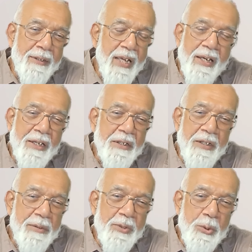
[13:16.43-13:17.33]
then
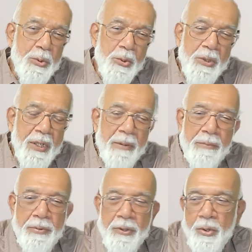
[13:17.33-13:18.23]
it gives you to the
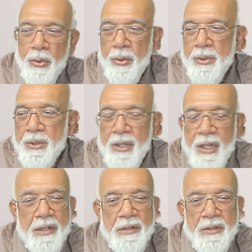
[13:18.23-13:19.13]
impure
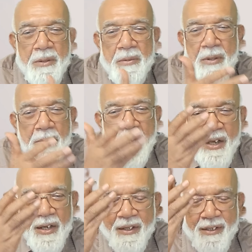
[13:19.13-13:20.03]
states of the
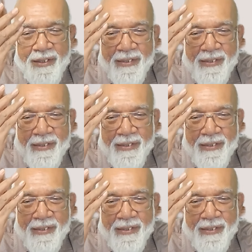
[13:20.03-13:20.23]
mind.